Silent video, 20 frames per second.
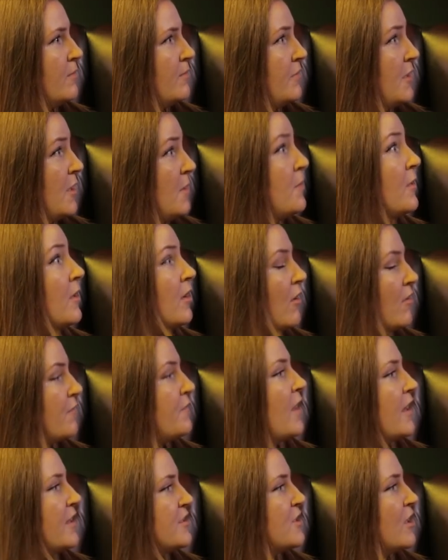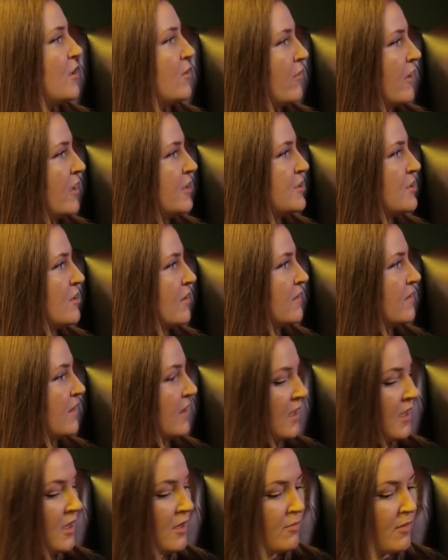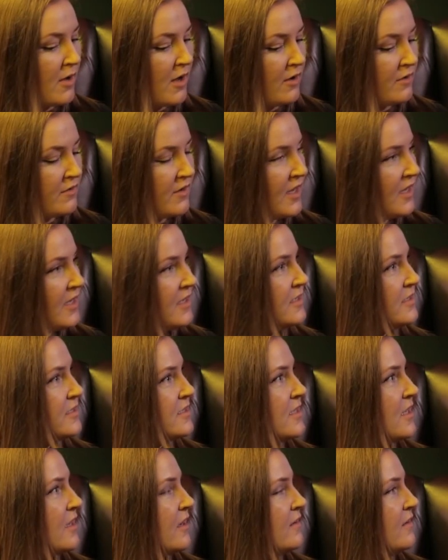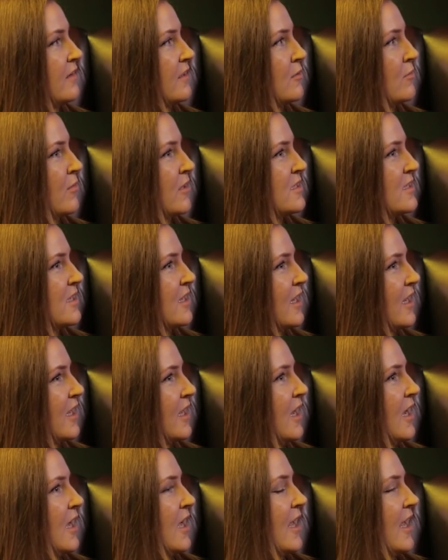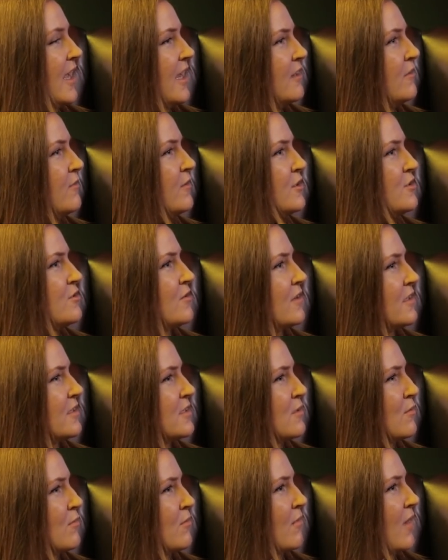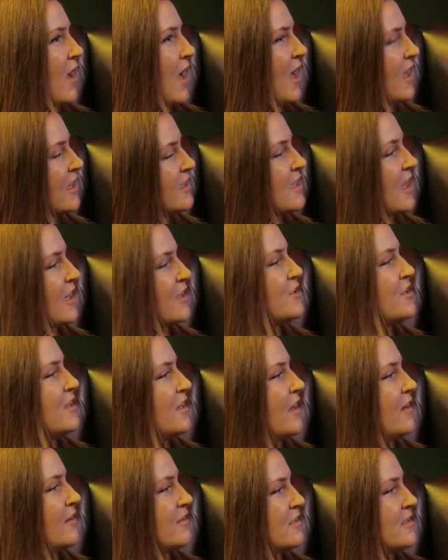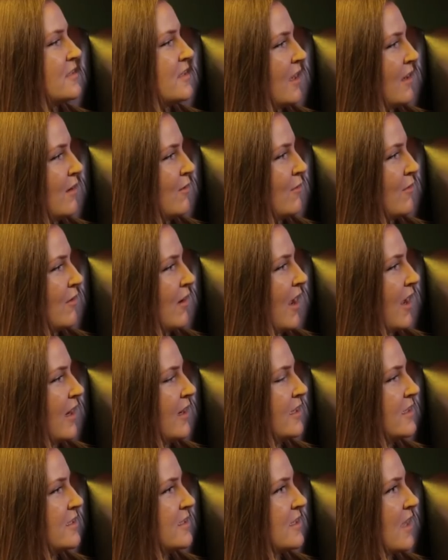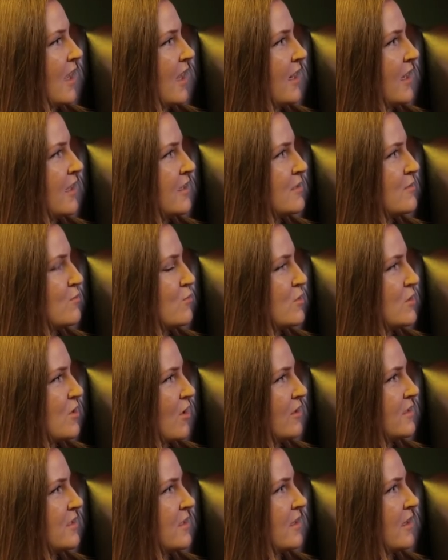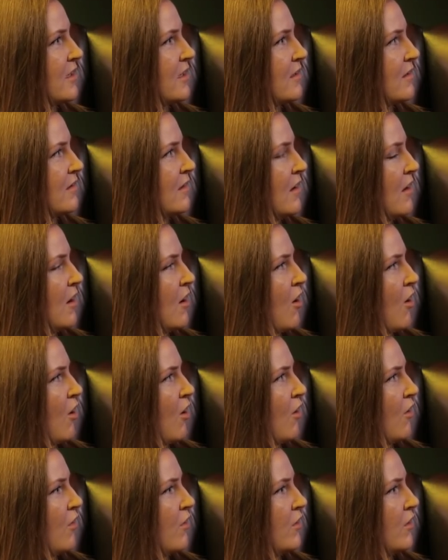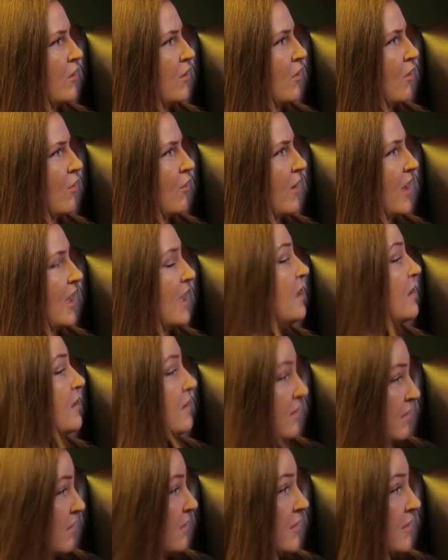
people of that generation are thinking about is the idea that basically individualism has actually let us down and is and has resulted in, you know, in